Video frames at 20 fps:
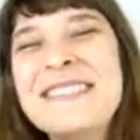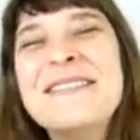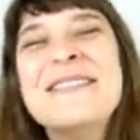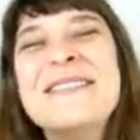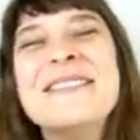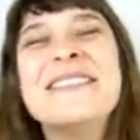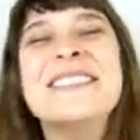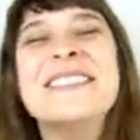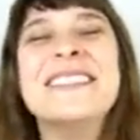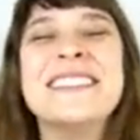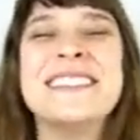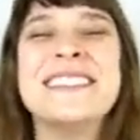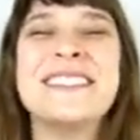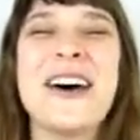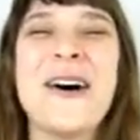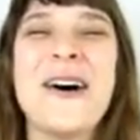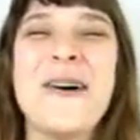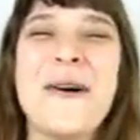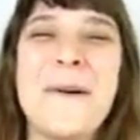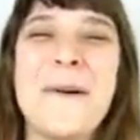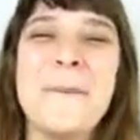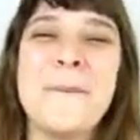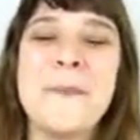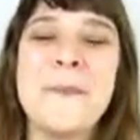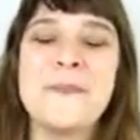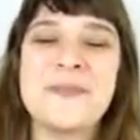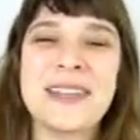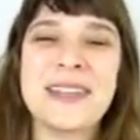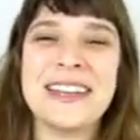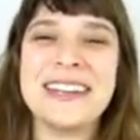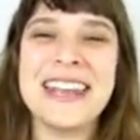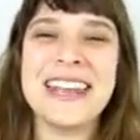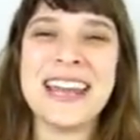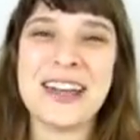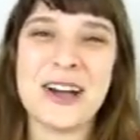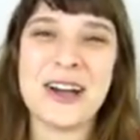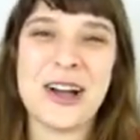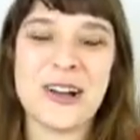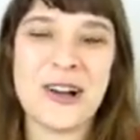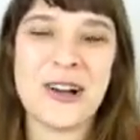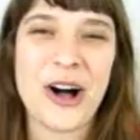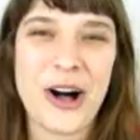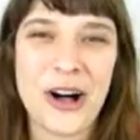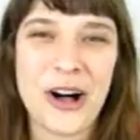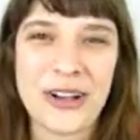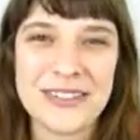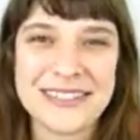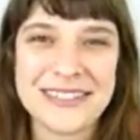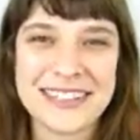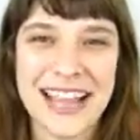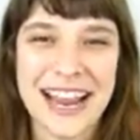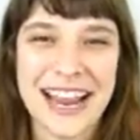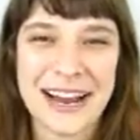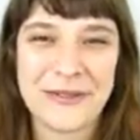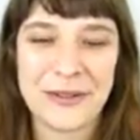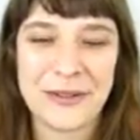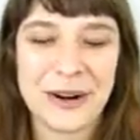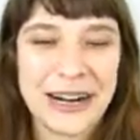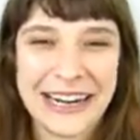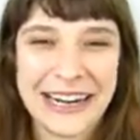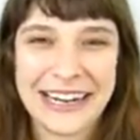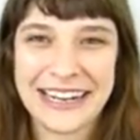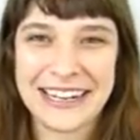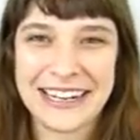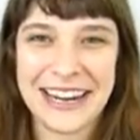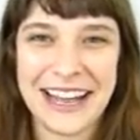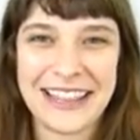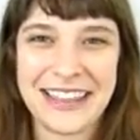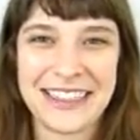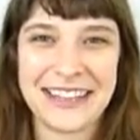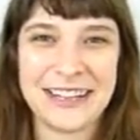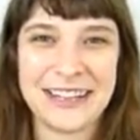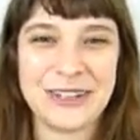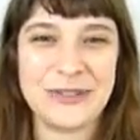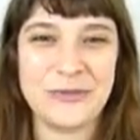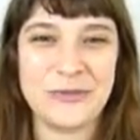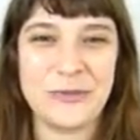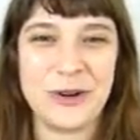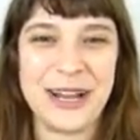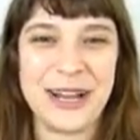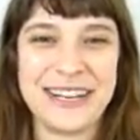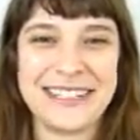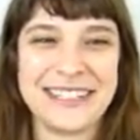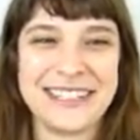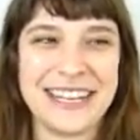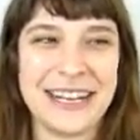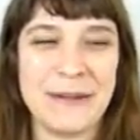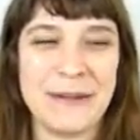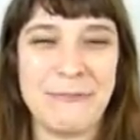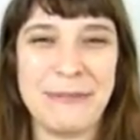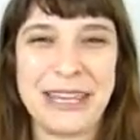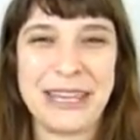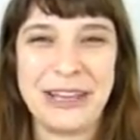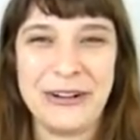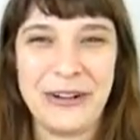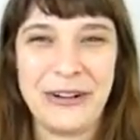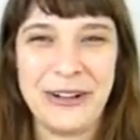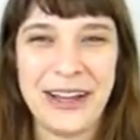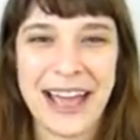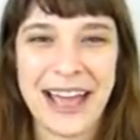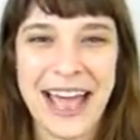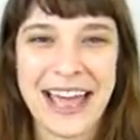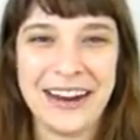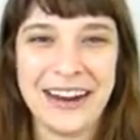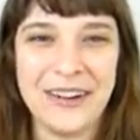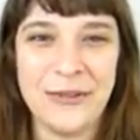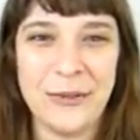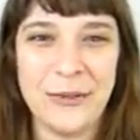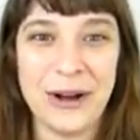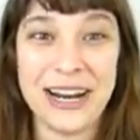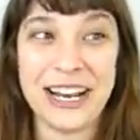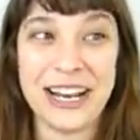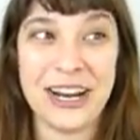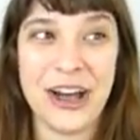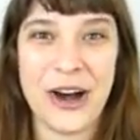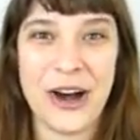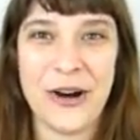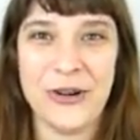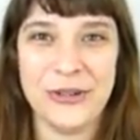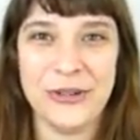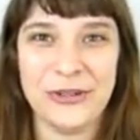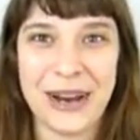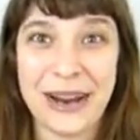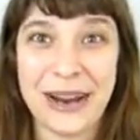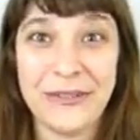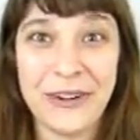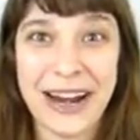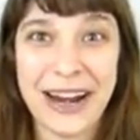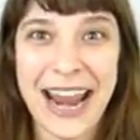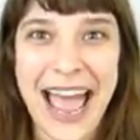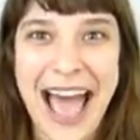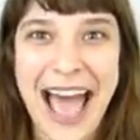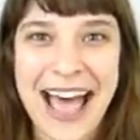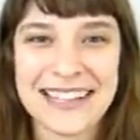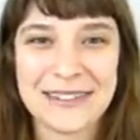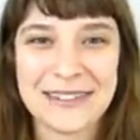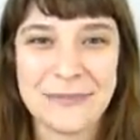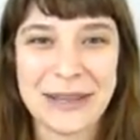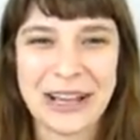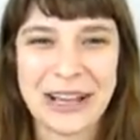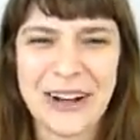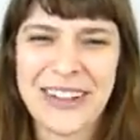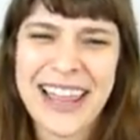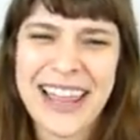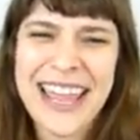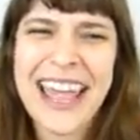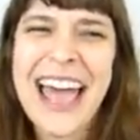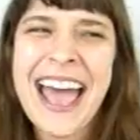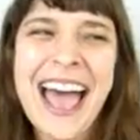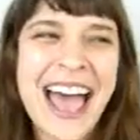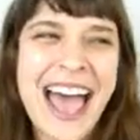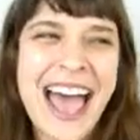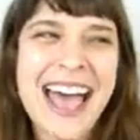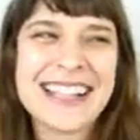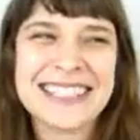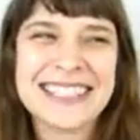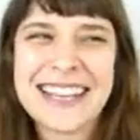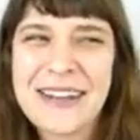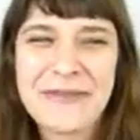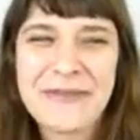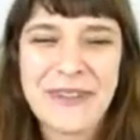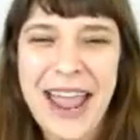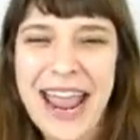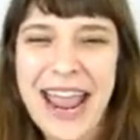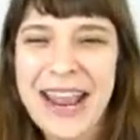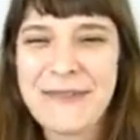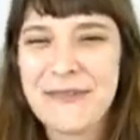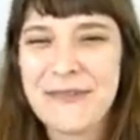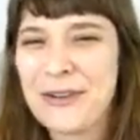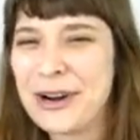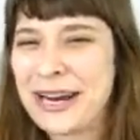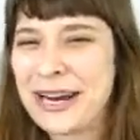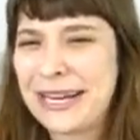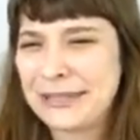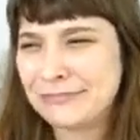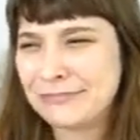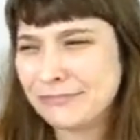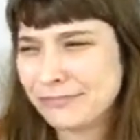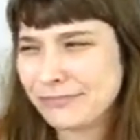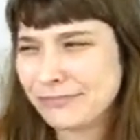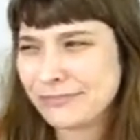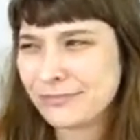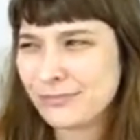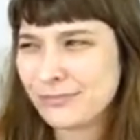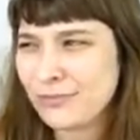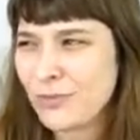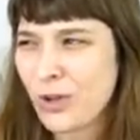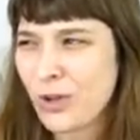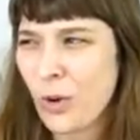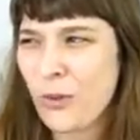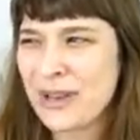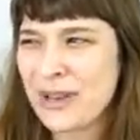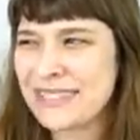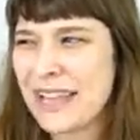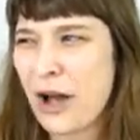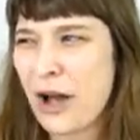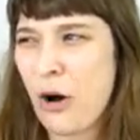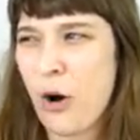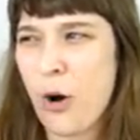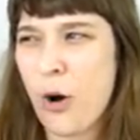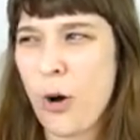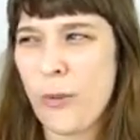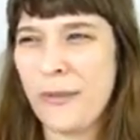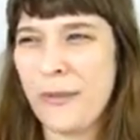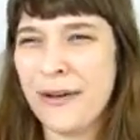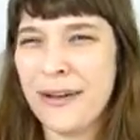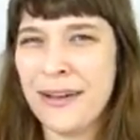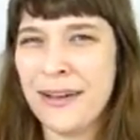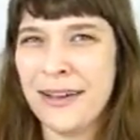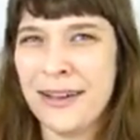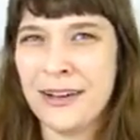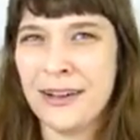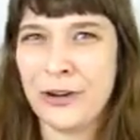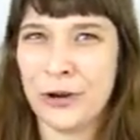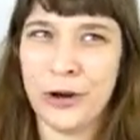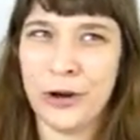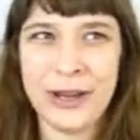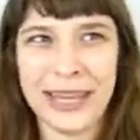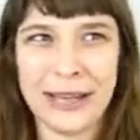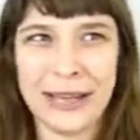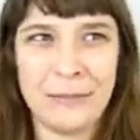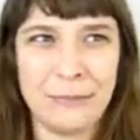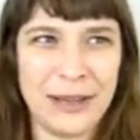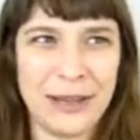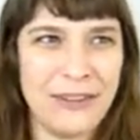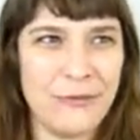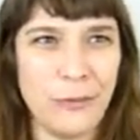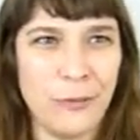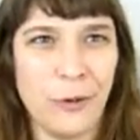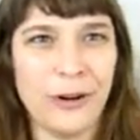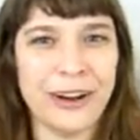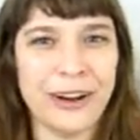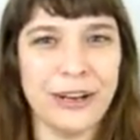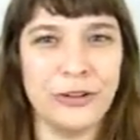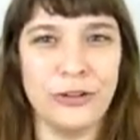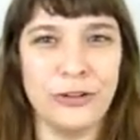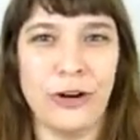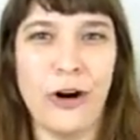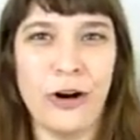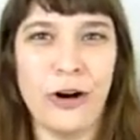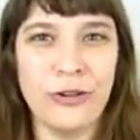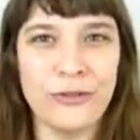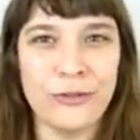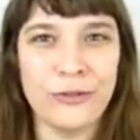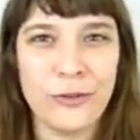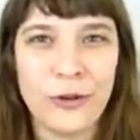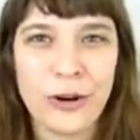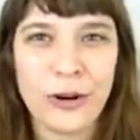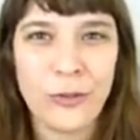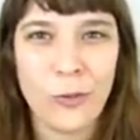so Mick calls Avery, I think, wanting to get a meal. And what do you know? Avery has a meal. Like, as if Avery was at home cooking beef bourguignon for